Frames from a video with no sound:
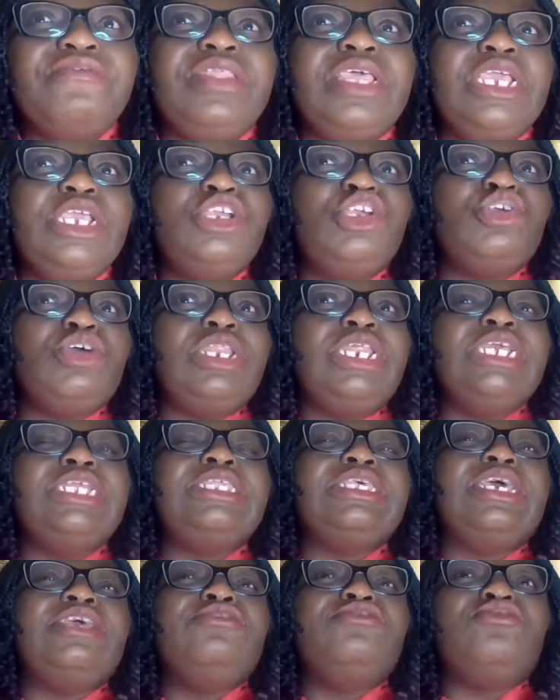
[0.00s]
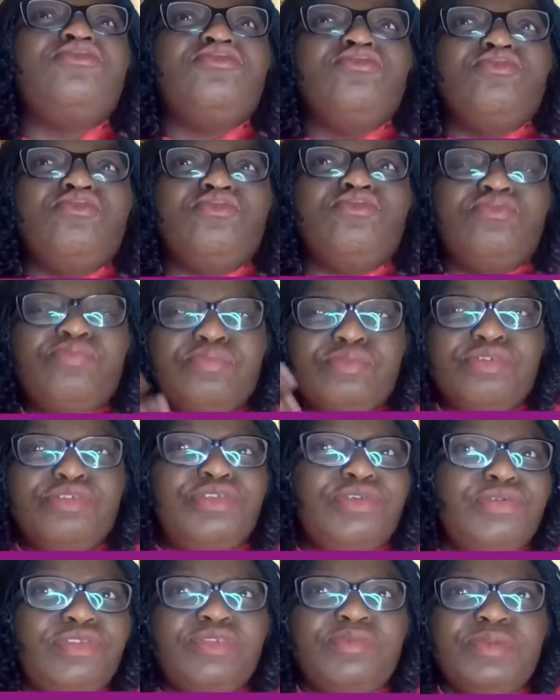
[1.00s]
They usually tend to
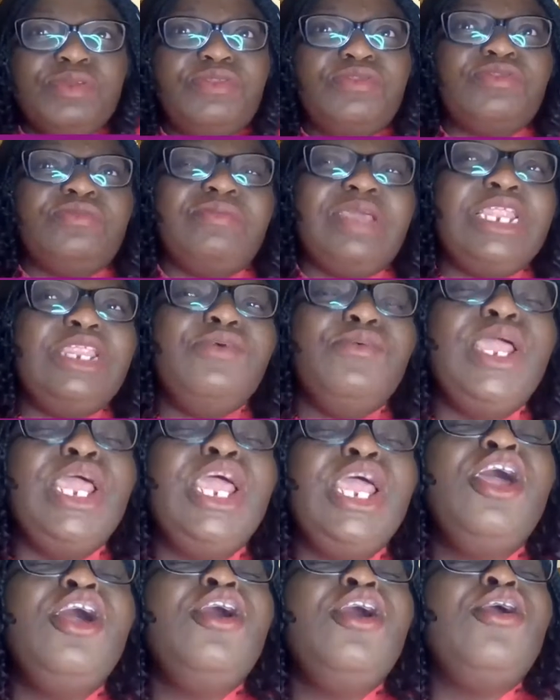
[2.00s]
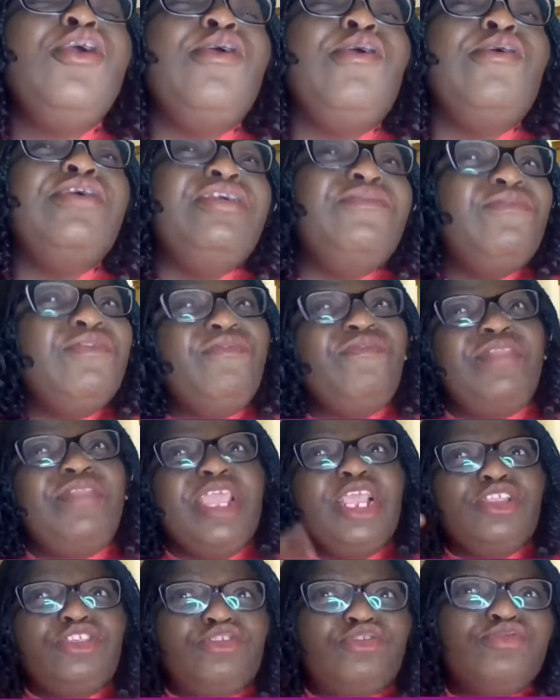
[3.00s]
produce sputum anyway, or even if
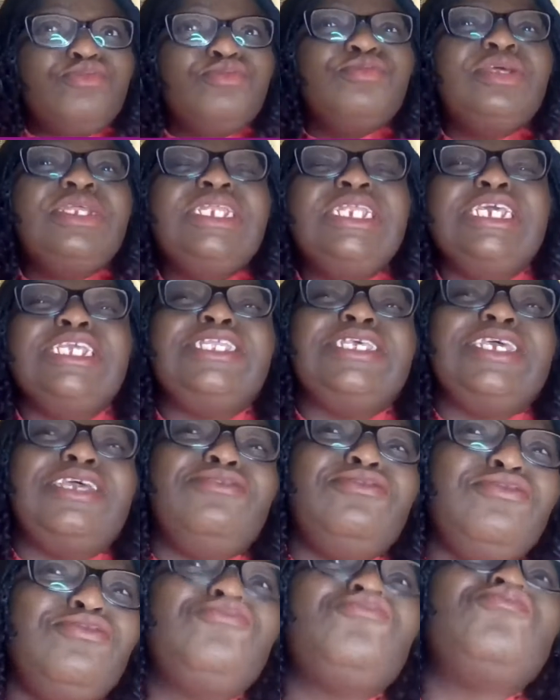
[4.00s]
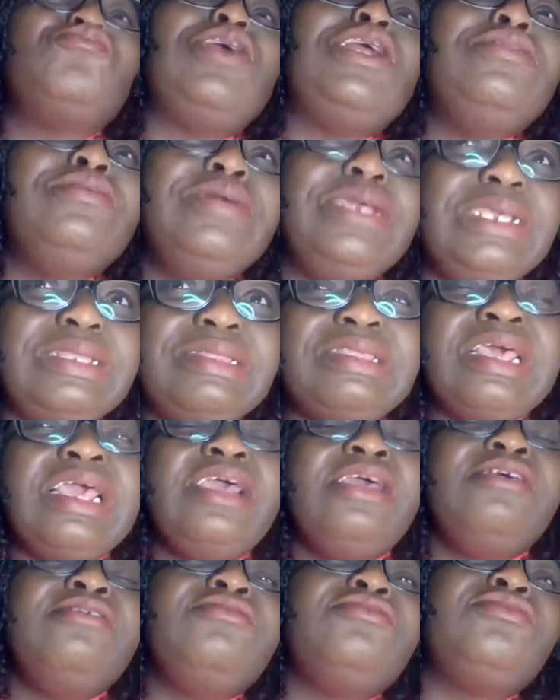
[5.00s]
they do, they tend to swallow it.
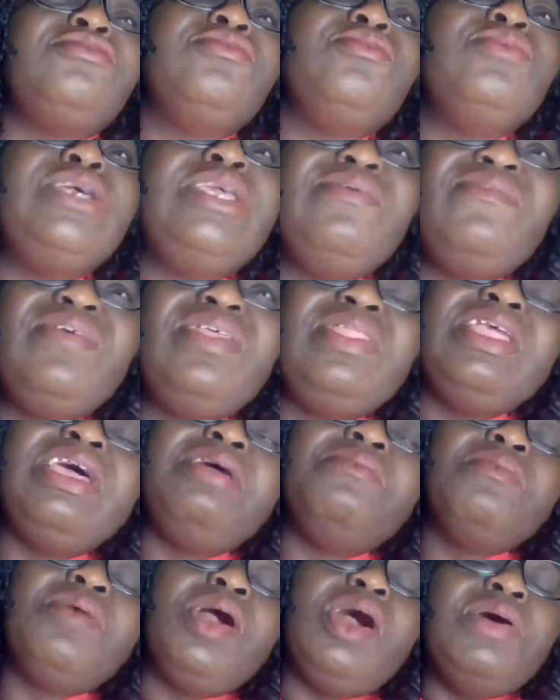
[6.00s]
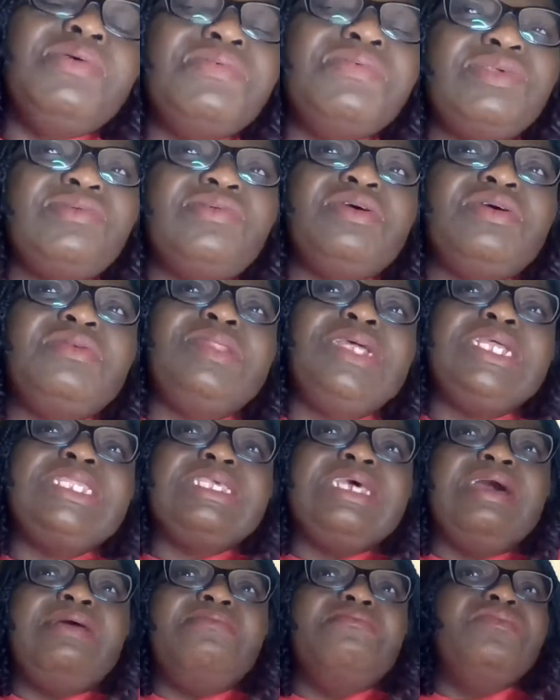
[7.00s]
So giving them cough syrup
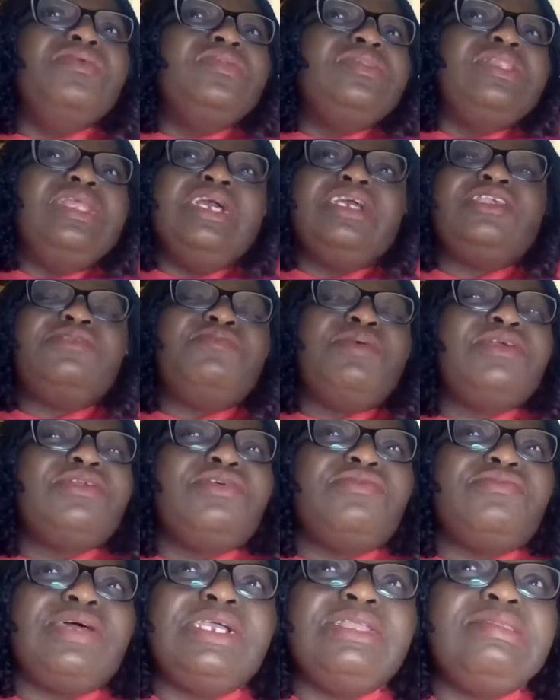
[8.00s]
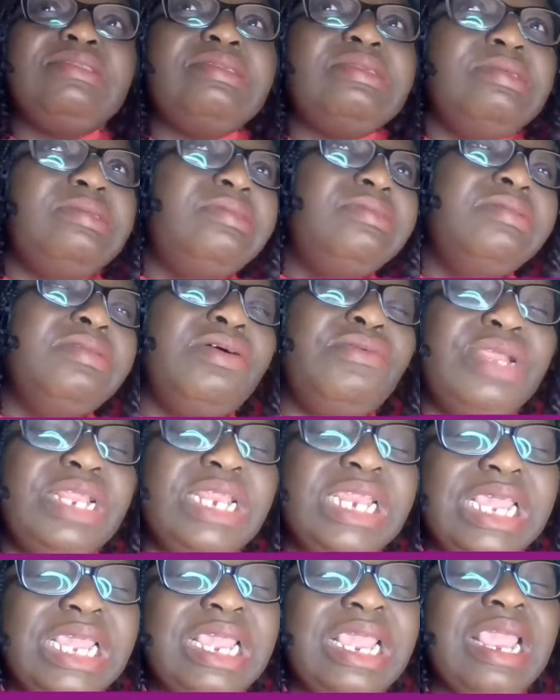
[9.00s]
that are mostly expectorants is not
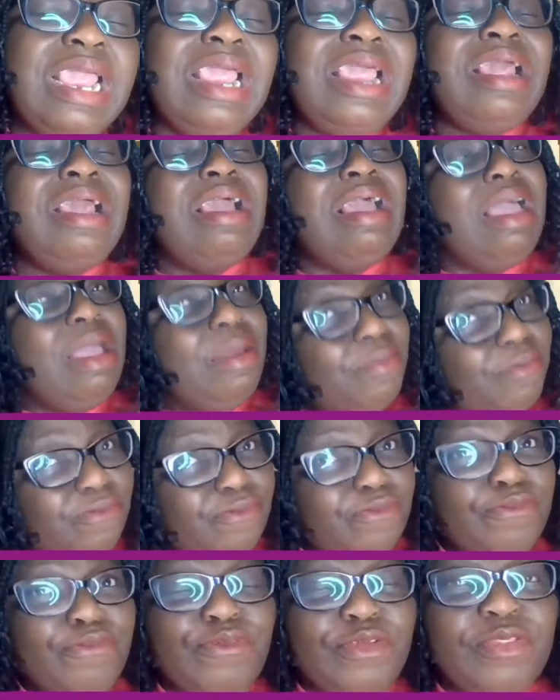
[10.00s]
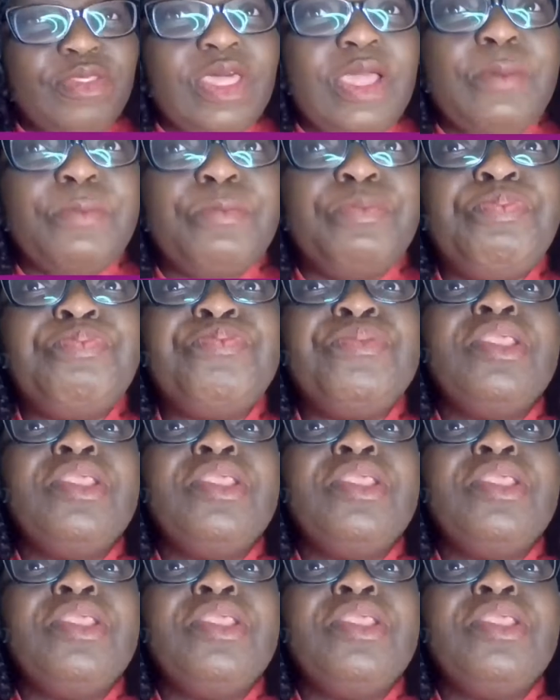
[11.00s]
really helpful for them.